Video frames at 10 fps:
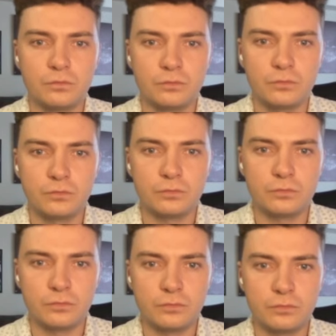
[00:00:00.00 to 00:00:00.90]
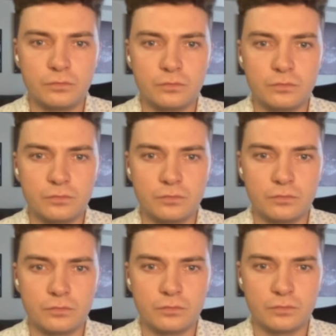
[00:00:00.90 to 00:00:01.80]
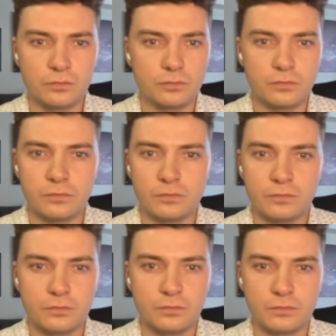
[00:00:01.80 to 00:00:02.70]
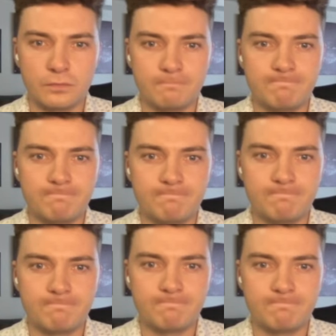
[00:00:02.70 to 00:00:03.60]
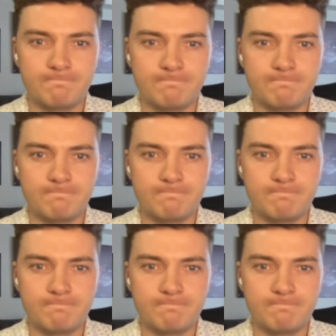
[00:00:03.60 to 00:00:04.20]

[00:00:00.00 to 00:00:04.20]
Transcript: The person shown says nothing.